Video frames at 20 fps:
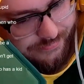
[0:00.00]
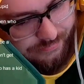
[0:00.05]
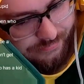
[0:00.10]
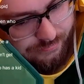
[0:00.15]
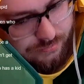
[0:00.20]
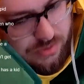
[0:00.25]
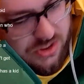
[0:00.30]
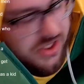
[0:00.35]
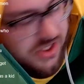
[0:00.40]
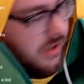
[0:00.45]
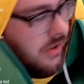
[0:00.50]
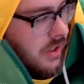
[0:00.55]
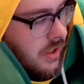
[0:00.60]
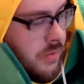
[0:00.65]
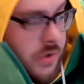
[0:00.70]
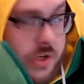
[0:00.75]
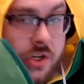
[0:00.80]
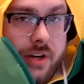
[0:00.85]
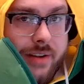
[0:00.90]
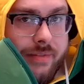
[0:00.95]
But seriously, we
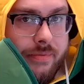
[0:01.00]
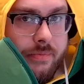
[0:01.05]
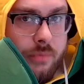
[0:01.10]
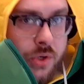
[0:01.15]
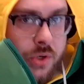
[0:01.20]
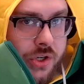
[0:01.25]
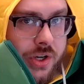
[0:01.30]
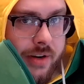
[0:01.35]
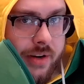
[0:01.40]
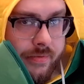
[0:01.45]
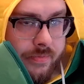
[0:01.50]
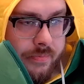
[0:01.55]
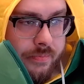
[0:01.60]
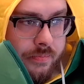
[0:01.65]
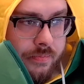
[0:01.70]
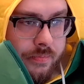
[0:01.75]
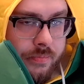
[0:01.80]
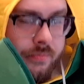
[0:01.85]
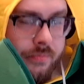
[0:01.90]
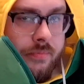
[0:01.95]
should have we should have
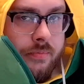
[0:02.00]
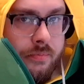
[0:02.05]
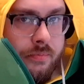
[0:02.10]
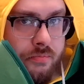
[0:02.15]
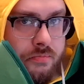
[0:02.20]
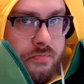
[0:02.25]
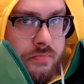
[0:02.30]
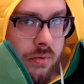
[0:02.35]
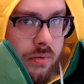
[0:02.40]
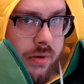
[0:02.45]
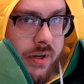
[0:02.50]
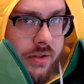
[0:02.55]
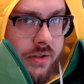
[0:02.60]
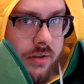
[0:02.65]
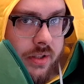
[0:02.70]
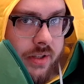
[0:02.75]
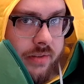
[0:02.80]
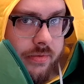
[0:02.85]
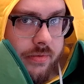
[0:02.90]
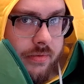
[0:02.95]
parental
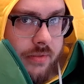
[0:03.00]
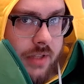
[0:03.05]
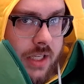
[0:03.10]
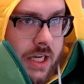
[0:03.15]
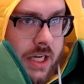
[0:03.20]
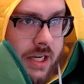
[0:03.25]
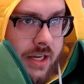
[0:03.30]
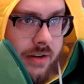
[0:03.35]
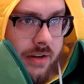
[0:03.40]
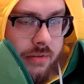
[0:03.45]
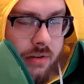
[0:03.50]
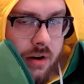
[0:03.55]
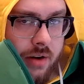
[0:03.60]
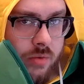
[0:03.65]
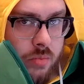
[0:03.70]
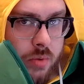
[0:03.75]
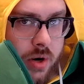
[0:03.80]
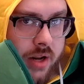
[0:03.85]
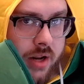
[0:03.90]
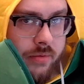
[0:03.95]
leave for
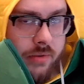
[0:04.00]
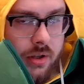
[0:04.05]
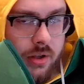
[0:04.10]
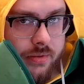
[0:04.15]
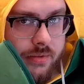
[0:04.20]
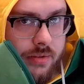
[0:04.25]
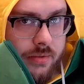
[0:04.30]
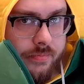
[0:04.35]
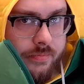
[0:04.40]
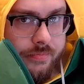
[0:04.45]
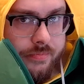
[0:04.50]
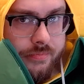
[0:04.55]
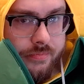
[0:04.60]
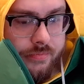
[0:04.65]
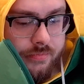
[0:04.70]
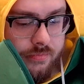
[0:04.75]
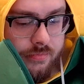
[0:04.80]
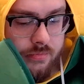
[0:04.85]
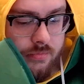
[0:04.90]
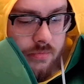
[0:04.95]
everybody involved.
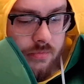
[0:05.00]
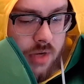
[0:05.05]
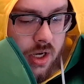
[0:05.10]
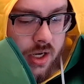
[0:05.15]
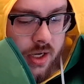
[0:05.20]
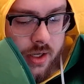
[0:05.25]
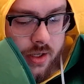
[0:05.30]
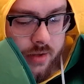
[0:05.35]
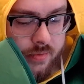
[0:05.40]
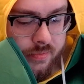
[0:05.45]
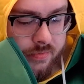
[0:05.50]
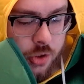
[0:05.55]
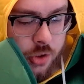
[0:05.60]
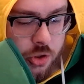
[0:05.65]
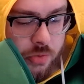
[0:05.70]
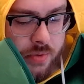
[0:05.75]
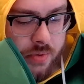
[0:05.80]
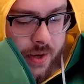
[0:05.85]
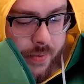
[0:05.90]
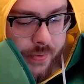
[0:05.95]
Um, you
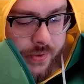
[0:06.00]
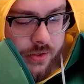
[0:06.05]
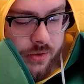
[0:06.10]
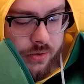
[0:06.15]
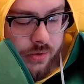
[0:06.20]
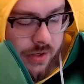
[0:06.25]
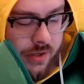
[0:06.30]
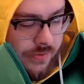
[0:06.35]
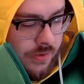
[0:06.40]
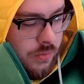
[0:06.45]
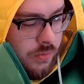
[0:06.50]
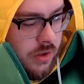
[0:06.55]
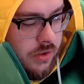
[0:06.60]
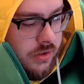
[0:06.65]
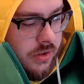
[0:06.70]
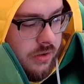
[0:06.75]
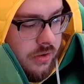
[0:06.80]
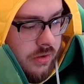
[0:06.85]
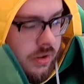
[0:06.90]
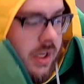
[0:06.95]
should be able to, if you want
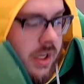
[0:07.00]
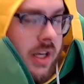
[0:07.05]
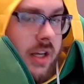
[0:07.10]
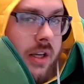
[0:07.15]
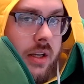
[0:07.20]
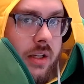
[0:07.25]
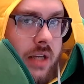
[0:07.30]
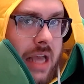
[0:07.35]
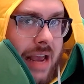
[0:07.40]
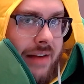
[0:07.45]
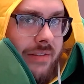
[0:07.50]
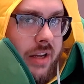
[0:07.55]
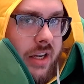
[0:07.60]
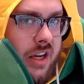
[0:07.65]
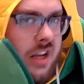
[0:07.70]
to, have like a